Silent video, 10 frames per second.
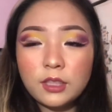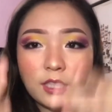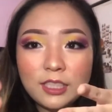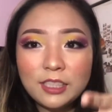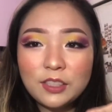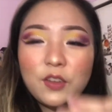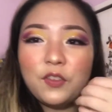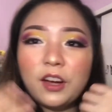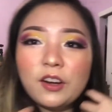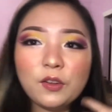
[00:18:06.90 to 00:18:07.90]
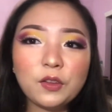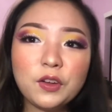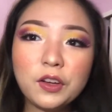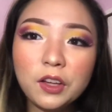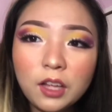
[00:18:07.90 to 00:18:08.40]
This is the final
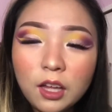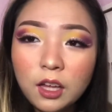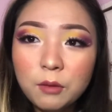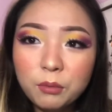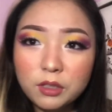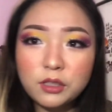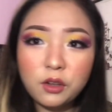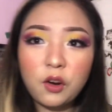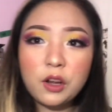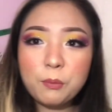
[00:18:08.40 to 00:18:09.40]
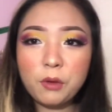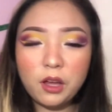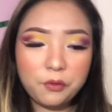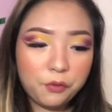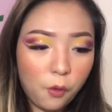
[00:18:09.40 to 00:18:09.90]
look, but sorry
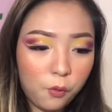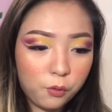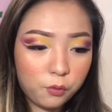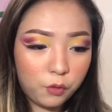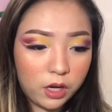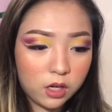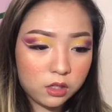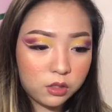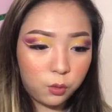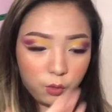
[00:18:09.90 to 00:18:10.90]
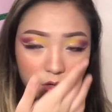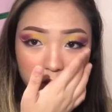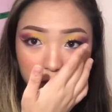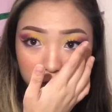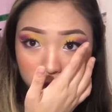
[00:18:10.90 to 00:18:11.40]
my phone ran out of
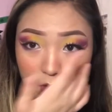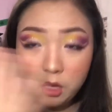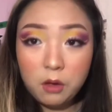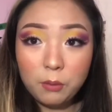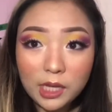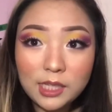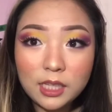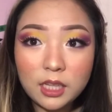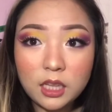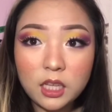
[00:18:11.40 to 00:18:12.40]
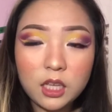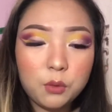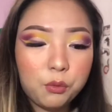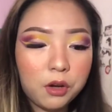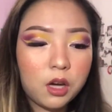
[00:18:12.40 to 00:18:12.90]
storage. But basically
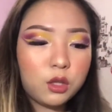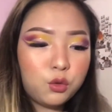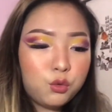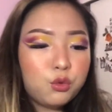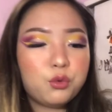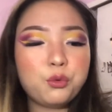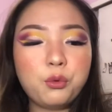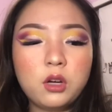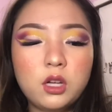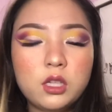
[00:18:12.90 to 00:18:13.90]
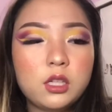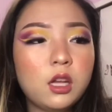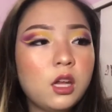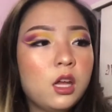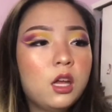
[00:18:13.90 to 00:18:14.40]
what I used was
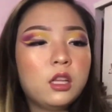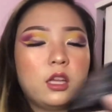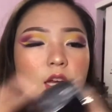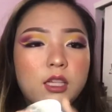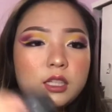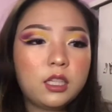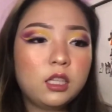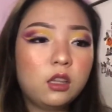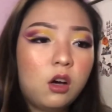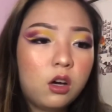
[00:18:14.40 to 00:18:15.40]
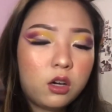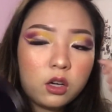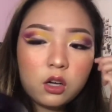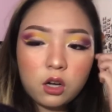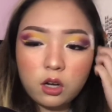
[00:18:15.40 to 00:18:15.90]
the Estee
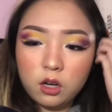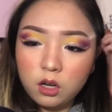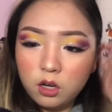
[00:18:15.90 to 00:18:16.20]
Lauder